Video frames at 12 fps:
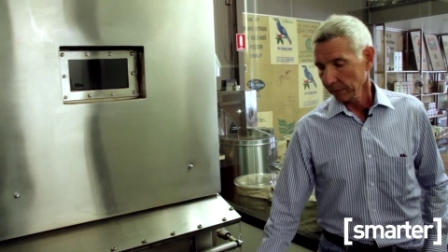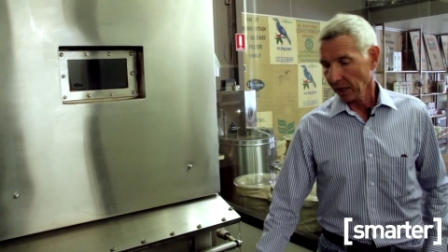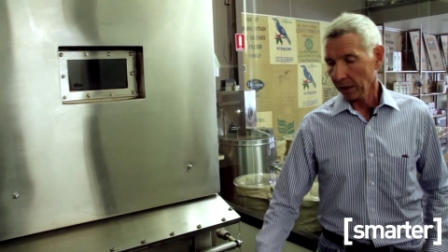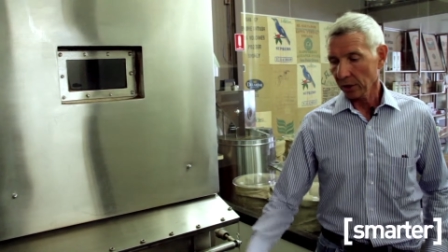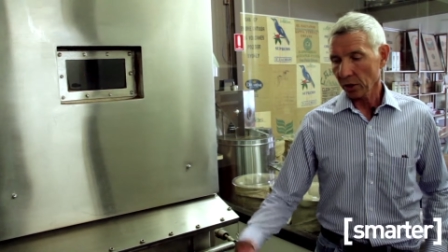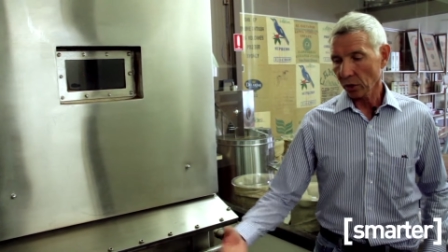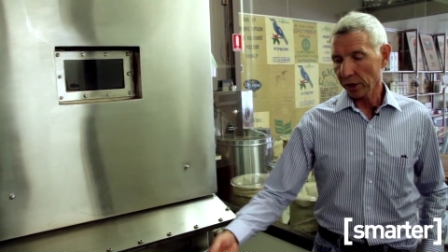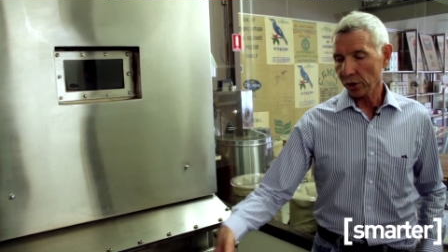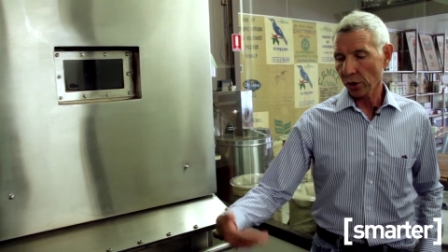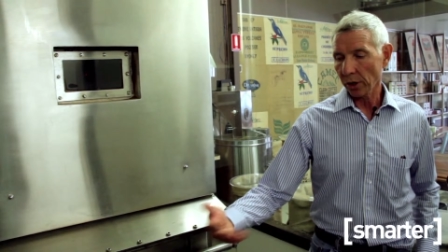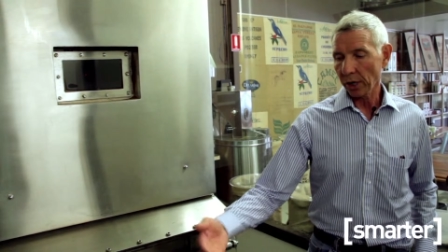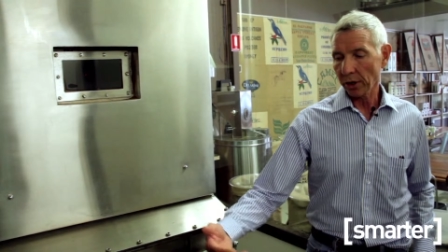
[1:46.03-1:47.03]
and the noise
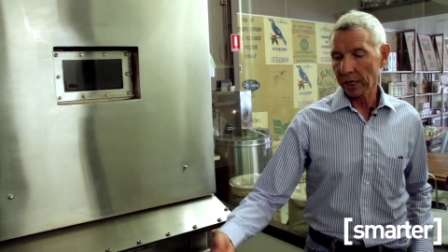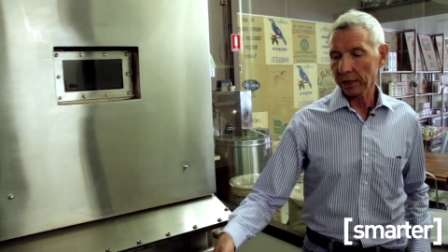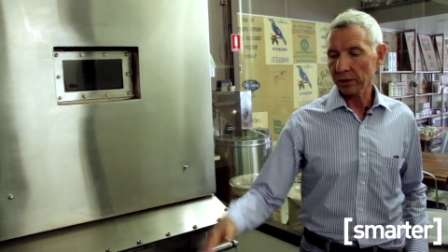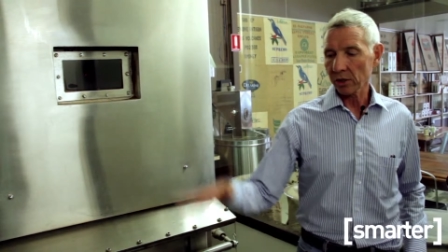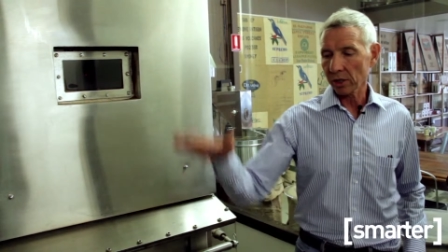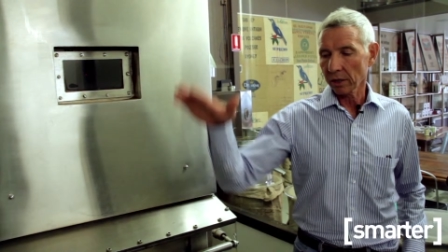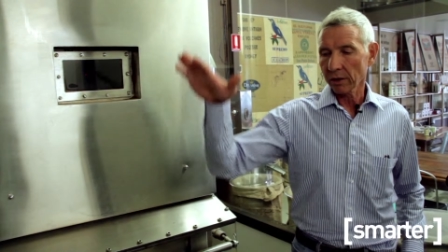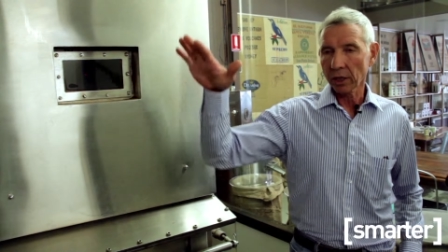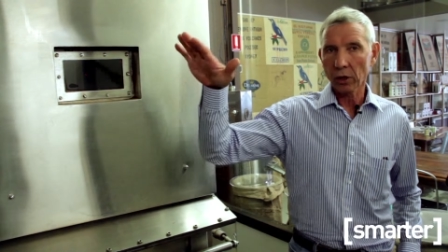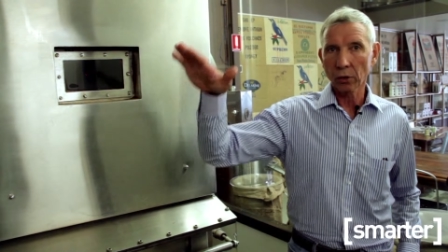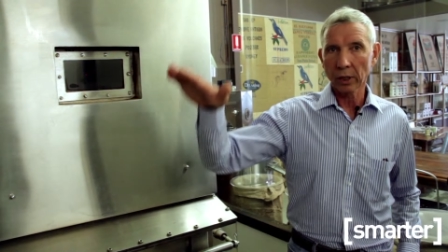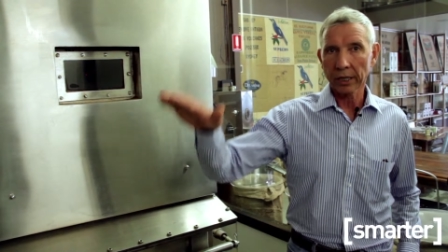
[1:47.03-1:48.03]
you're hearing is the
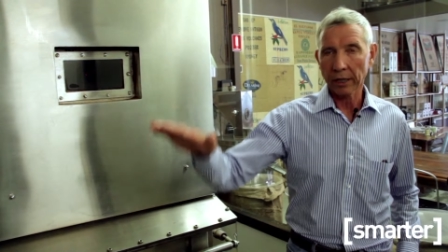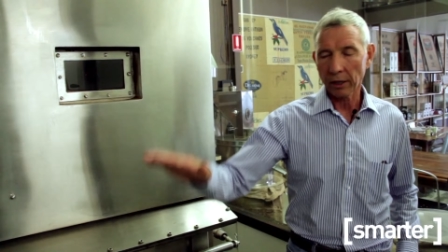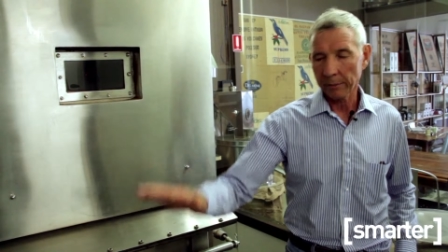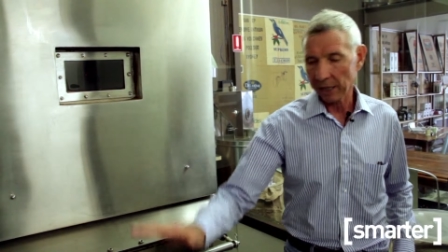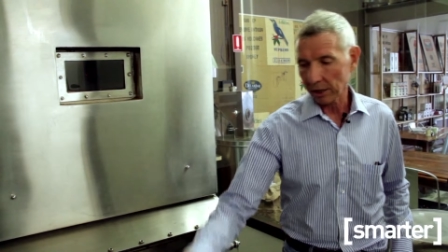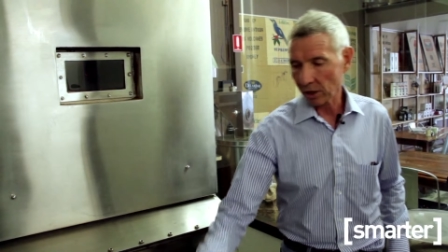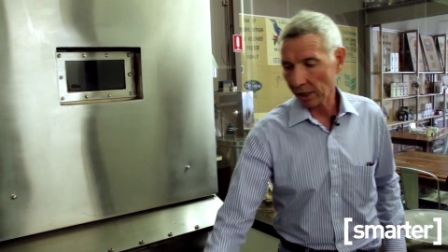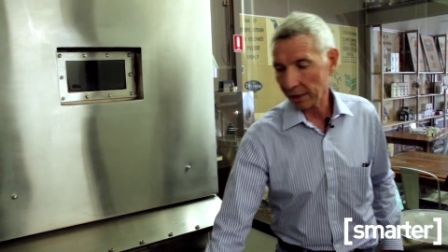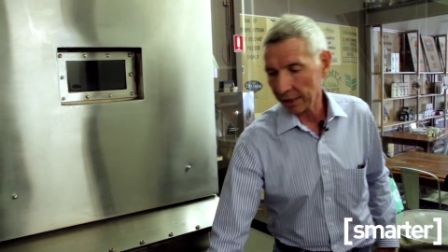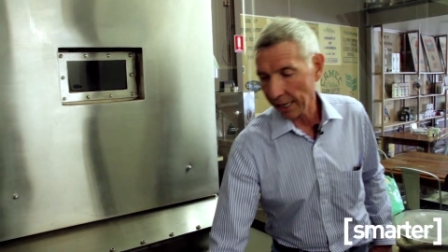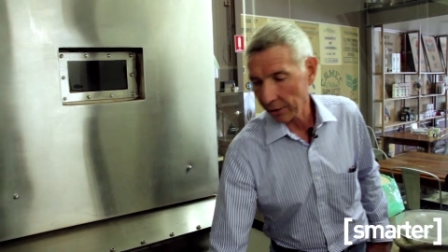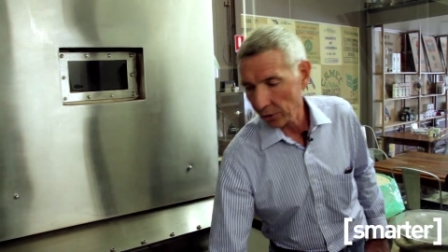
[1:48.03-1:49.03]
cooling air being sucked
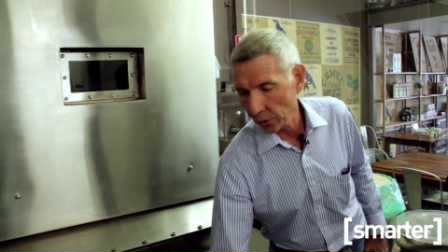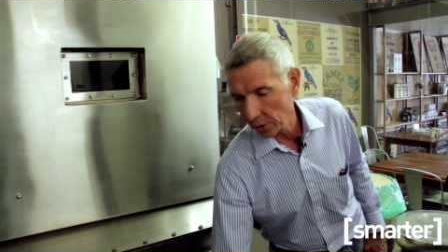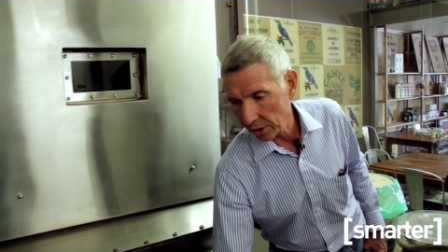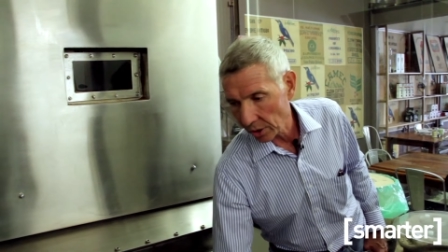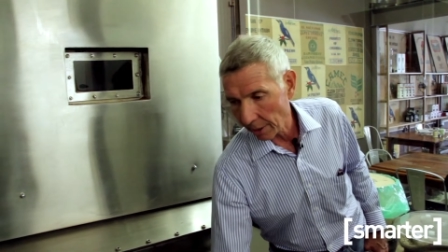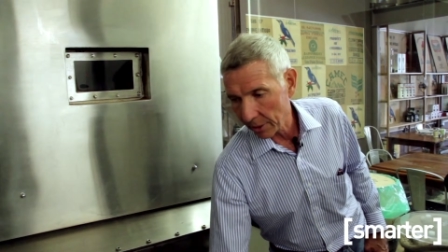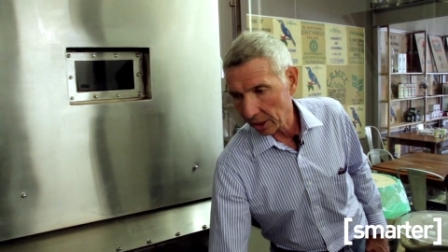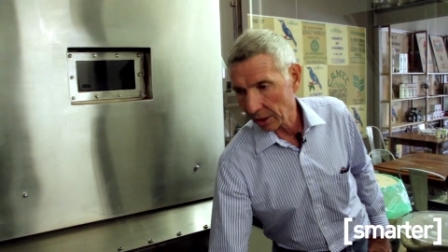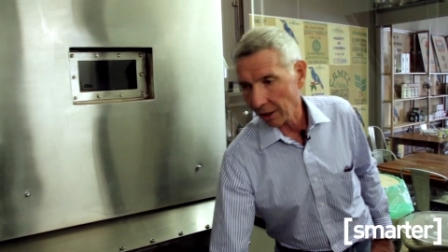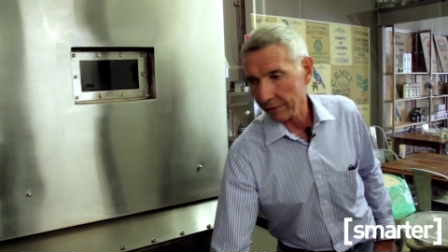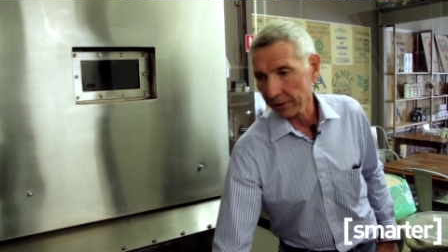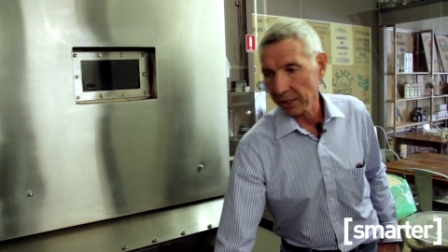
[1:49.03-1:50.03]
down through the top of the
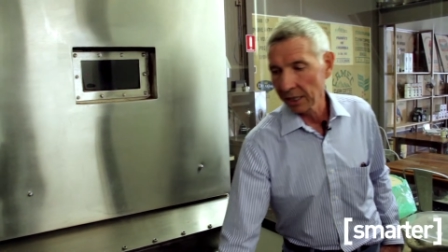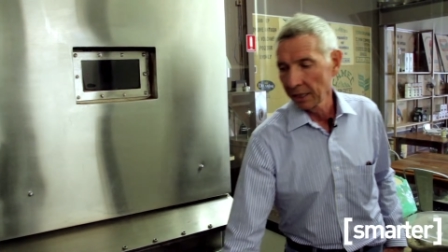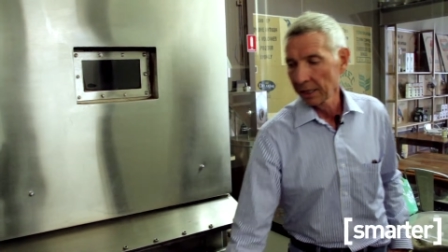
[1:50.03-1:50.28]
coffee